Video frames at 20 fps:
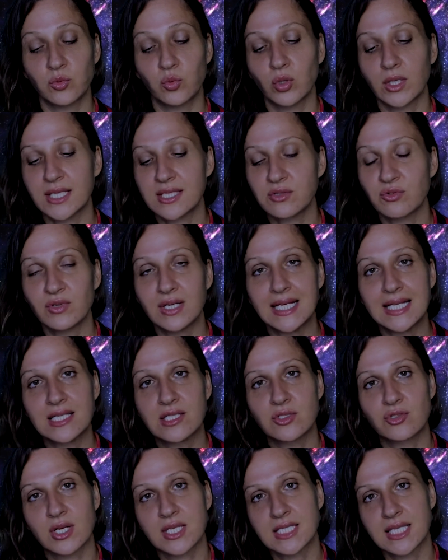what is really
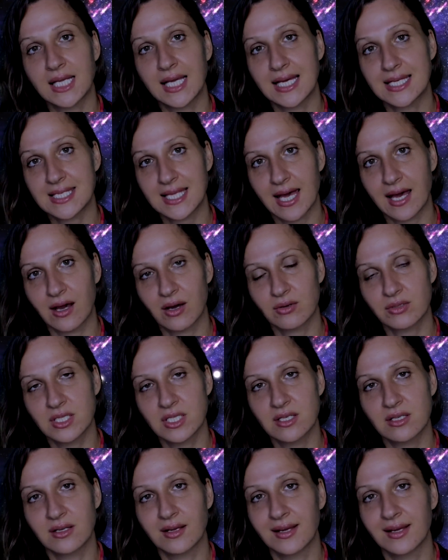stressing us out